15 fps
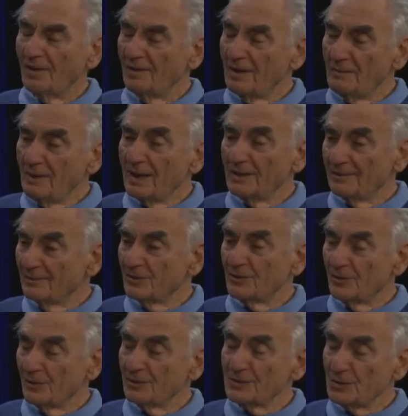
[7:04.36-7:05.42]
do they make
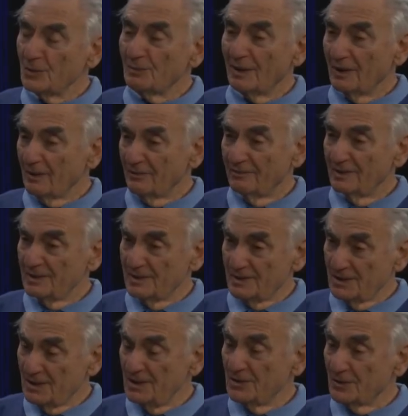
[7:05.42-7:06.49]
turtle soup out of? Is it
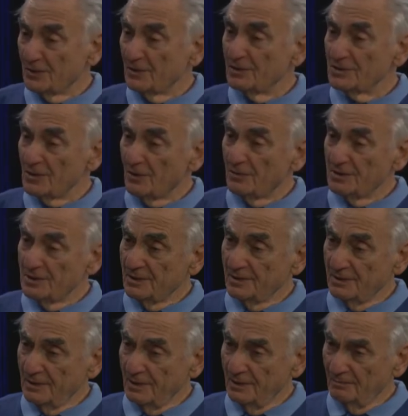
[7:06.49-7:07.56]
sea turtles or is
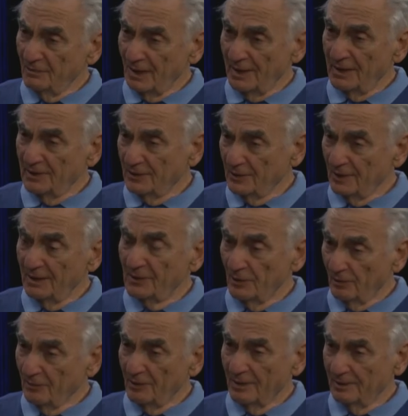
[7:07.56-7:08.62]
it bland,
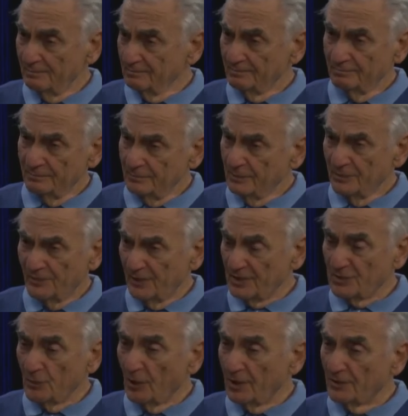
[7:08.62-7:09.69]

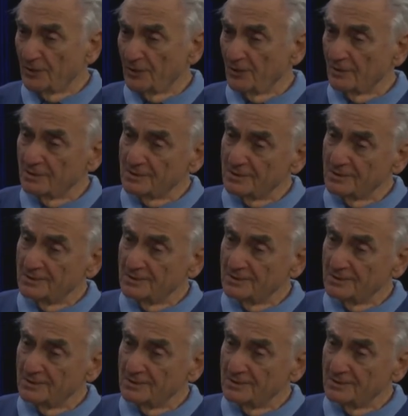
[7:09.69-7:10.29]
freshwater turtles?